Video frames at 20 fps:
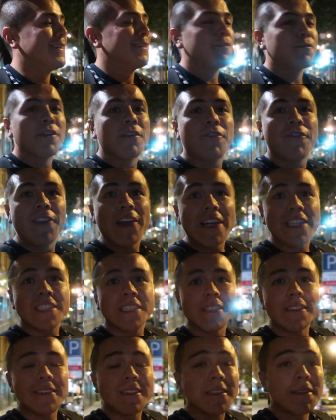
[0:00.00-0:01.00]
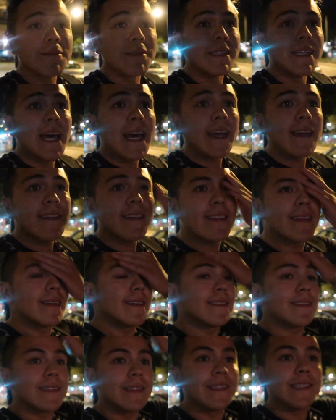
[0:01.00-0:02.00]
Reflections of the night.
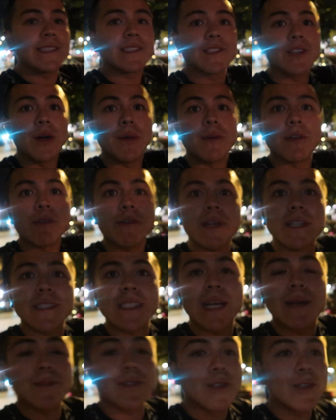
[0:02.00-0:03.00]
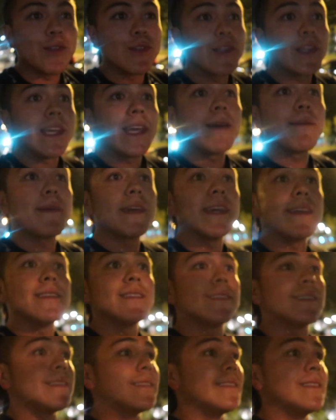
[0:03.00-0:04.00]
This summer was absolutely
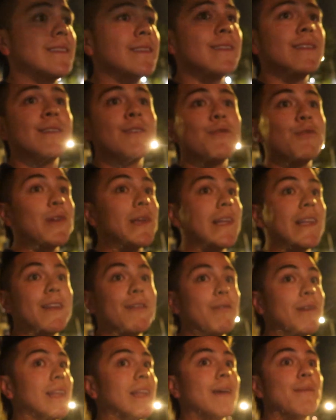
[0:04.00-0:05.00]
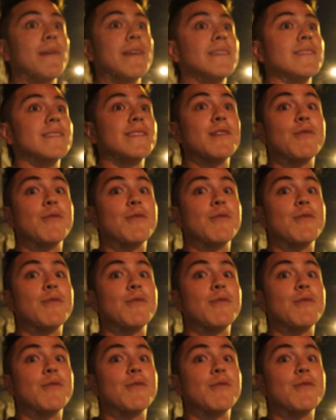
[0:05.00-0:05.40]
amazing, really, really amazing.